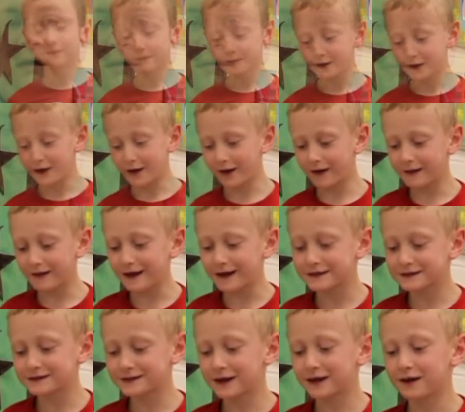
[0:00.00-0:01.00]
So.
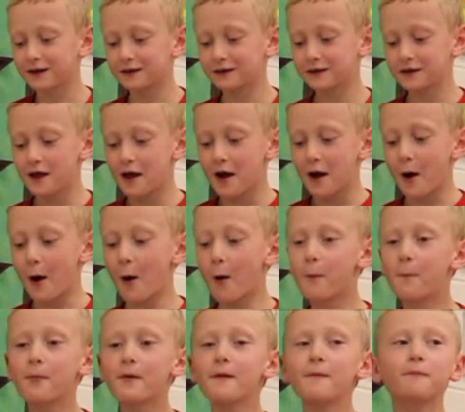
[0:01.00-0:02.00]
Alexa,
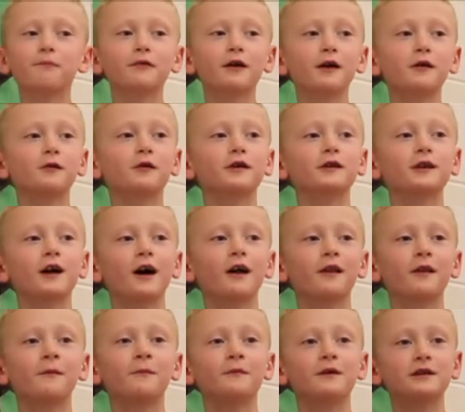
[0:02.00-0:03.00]
open Brentwood
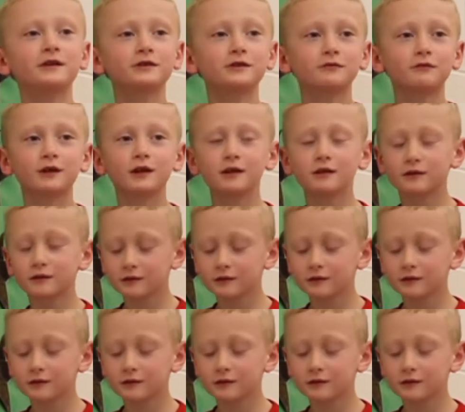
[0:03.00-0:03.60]
Elementary.